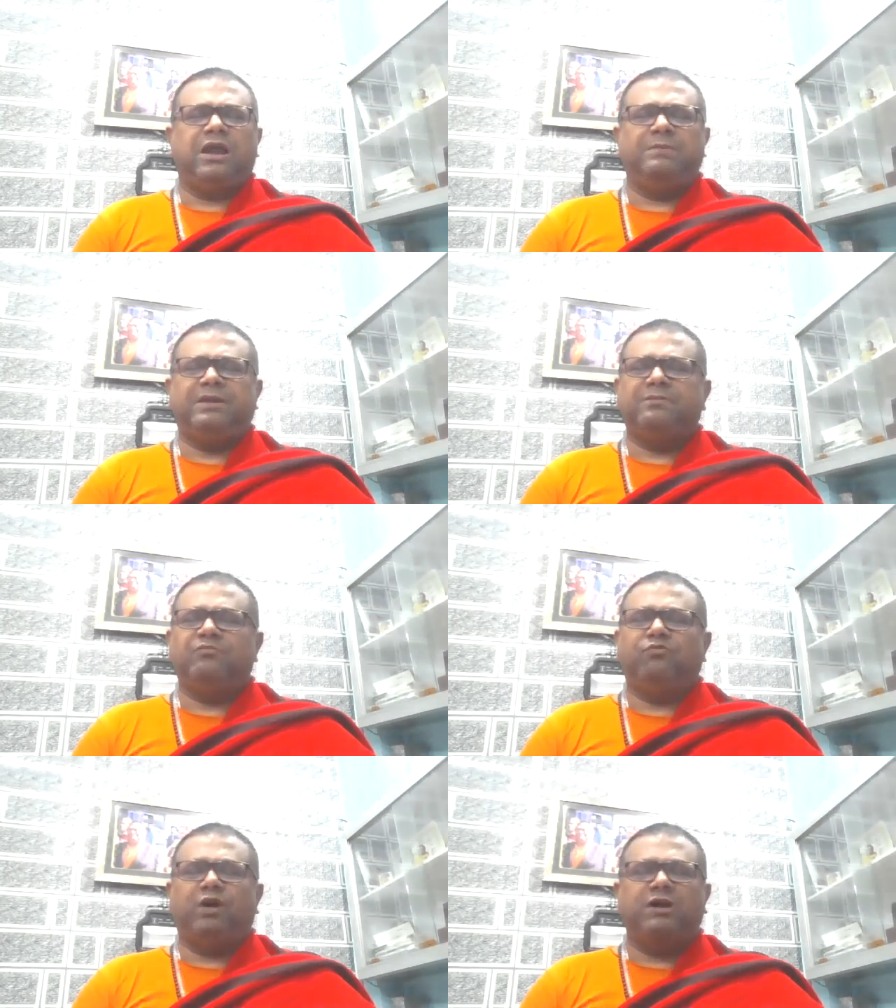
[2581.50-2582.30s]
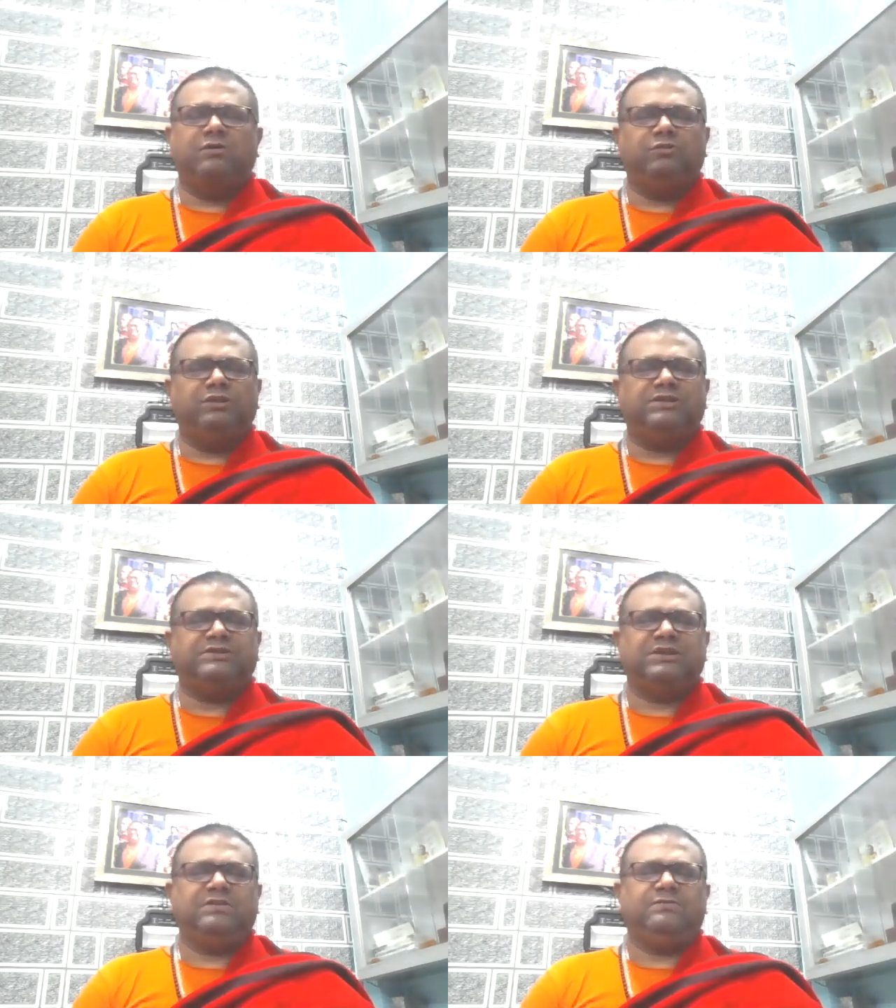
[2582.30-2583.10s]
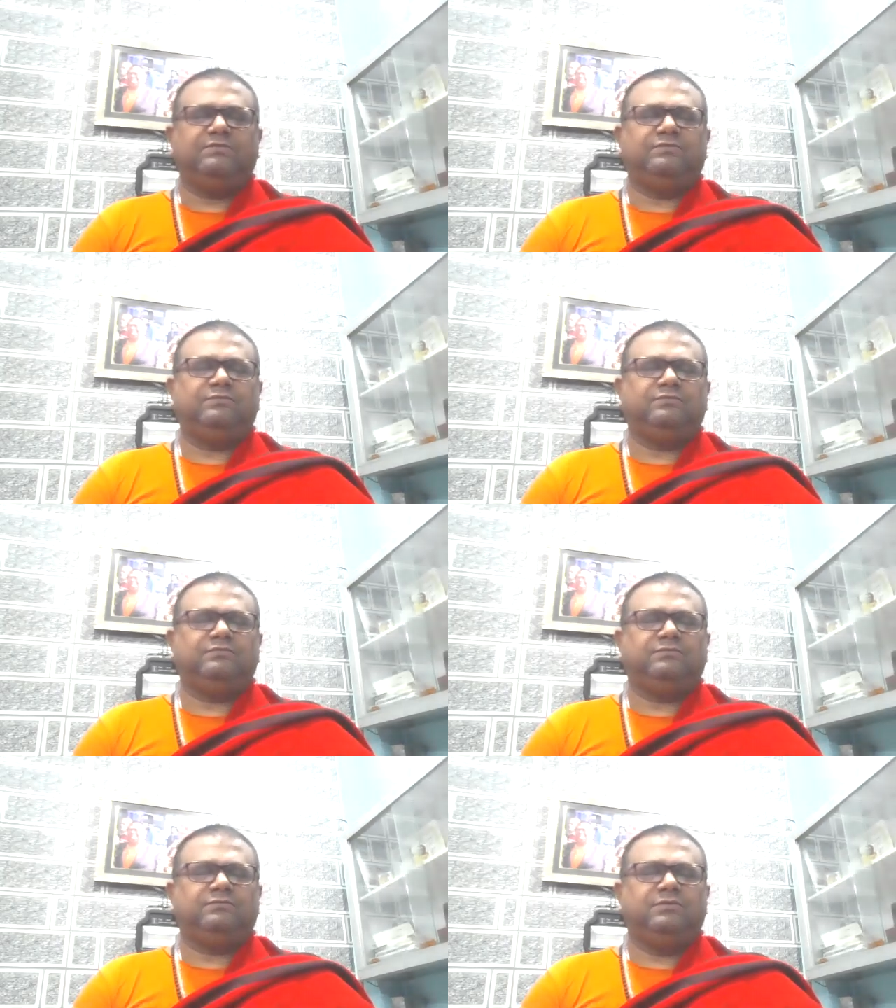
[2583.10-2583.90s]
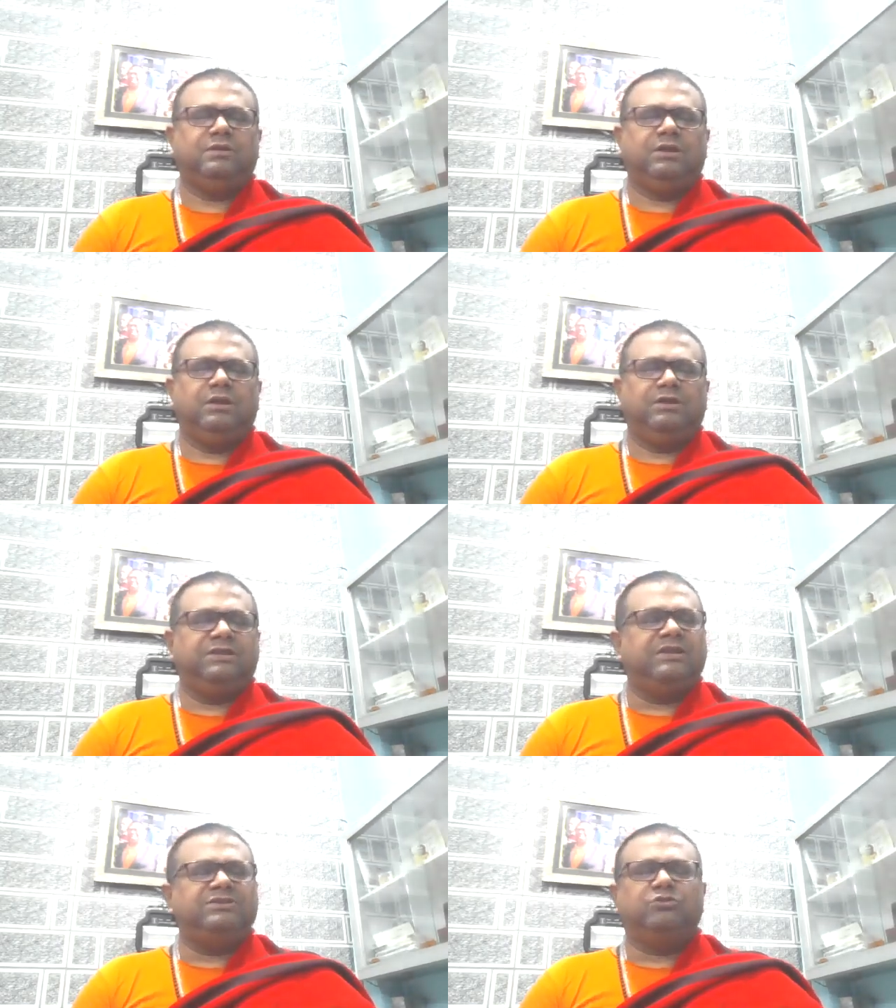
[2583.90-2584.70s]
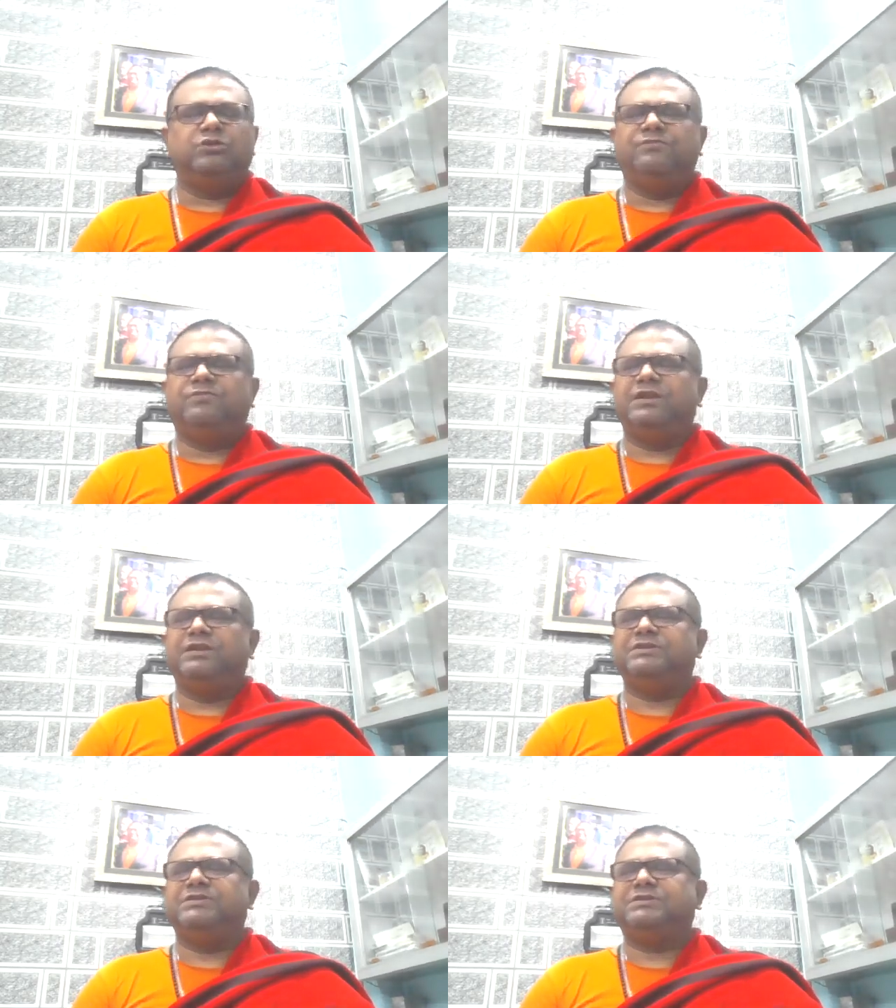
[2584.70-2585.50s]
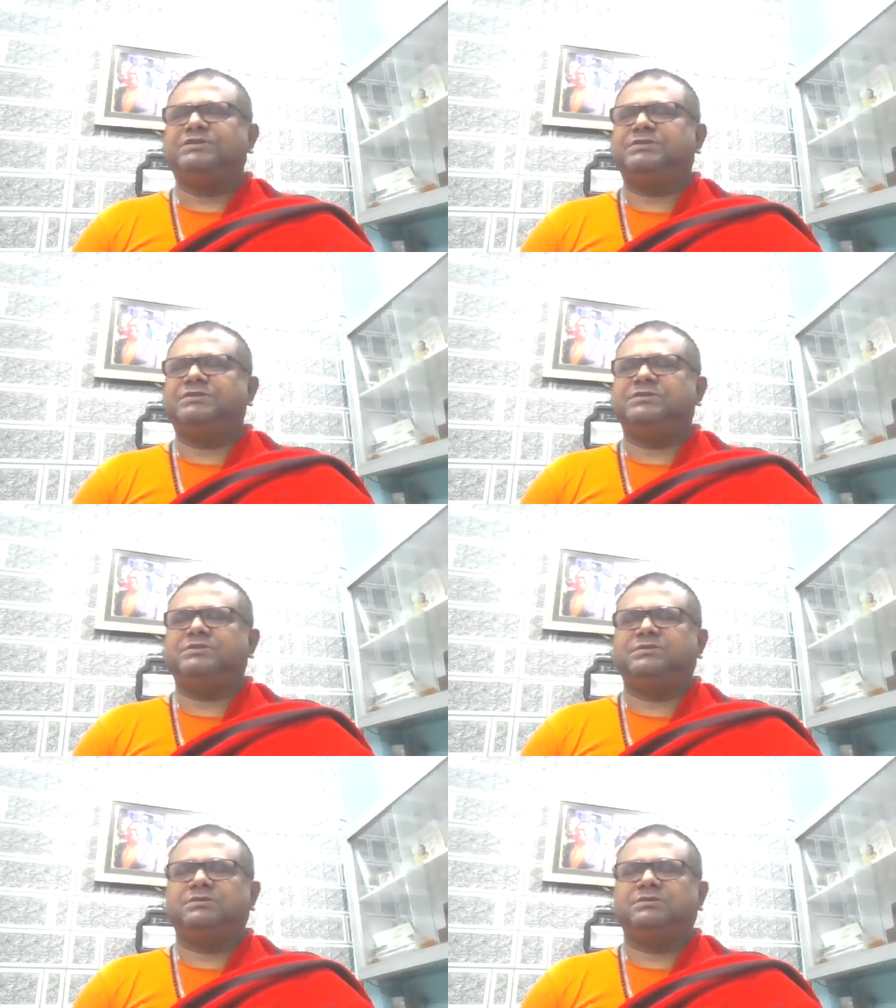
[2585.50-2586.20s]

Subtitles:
I became one with the self. There is no difference.